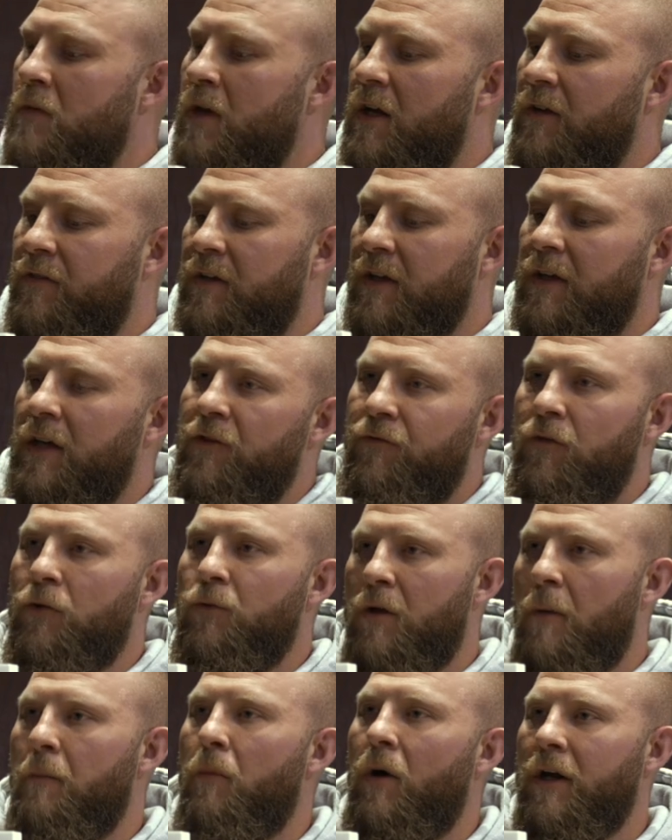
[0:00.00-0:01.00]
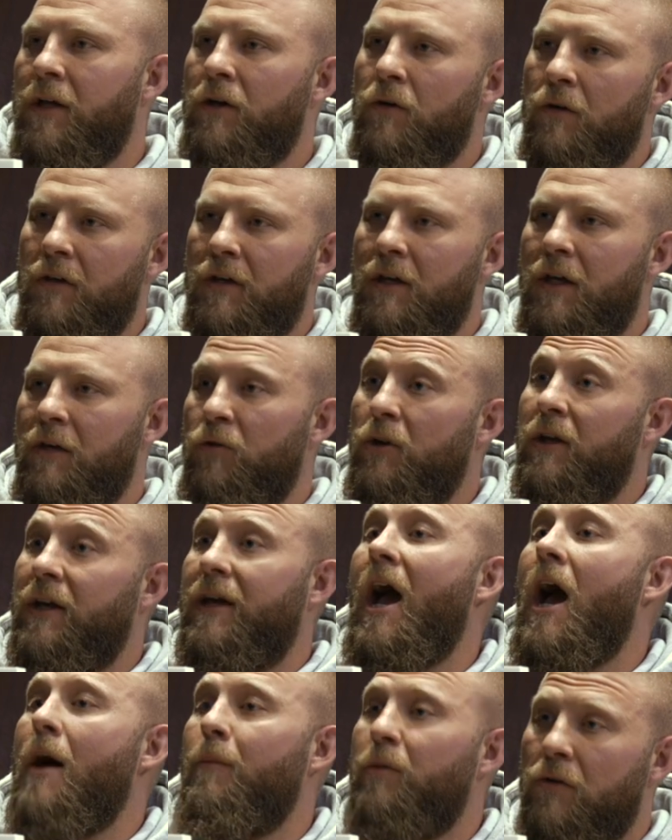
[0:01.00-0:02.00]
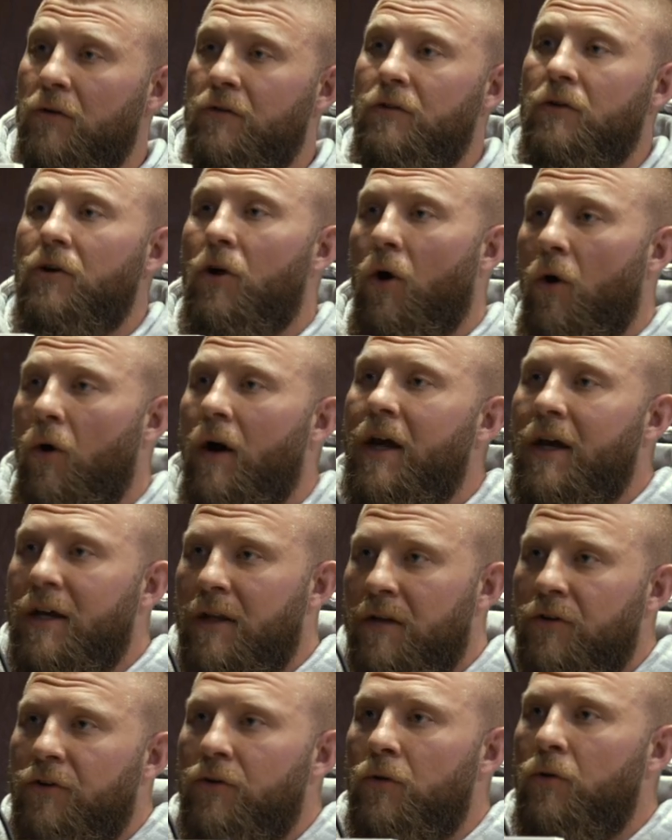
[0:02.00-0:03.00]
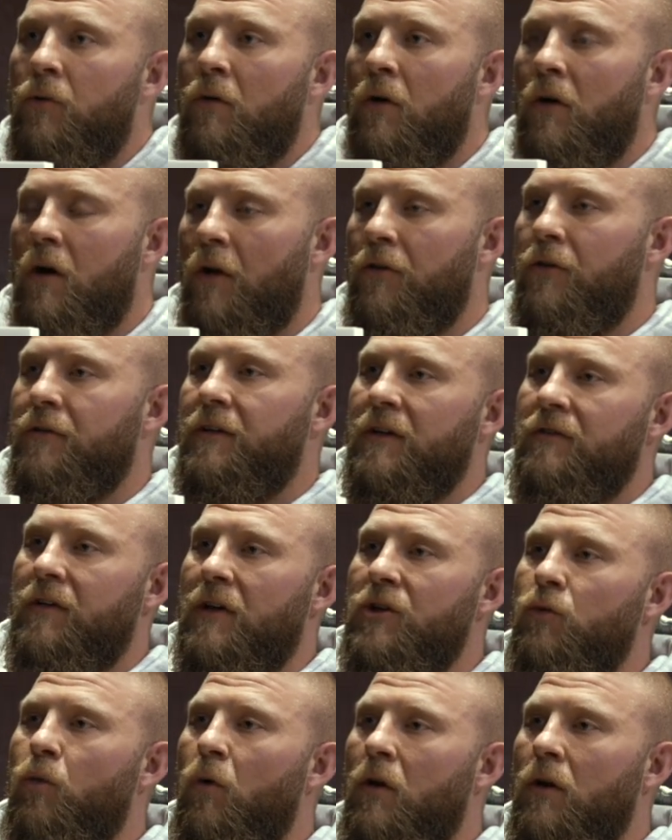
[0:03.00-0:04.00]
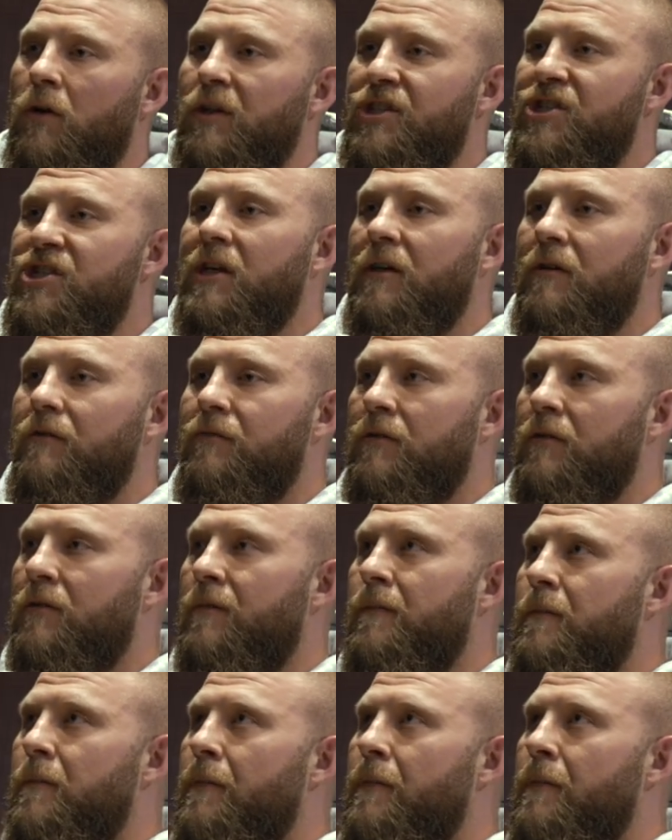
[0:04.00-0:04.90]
It's to give you the money or to give you the capital to go ahead and do other things that you want to achieve.